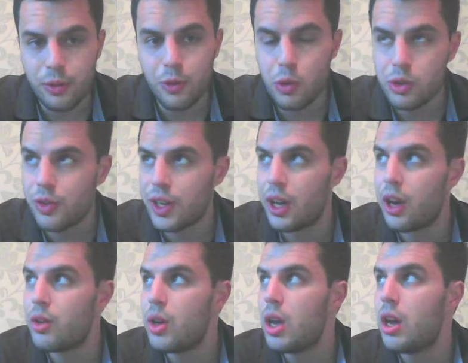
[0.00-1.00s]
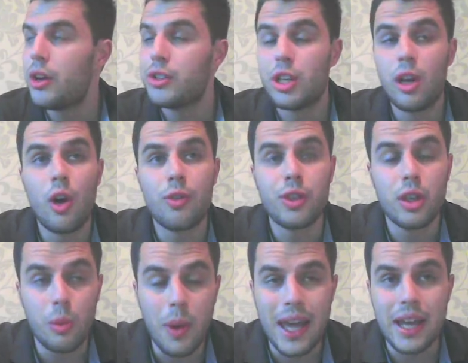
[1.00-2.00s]
thoughts video until after
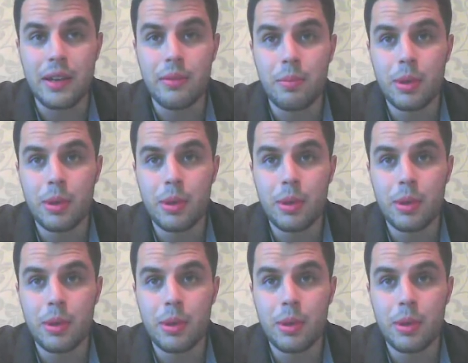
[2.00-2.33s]
the weigh-in,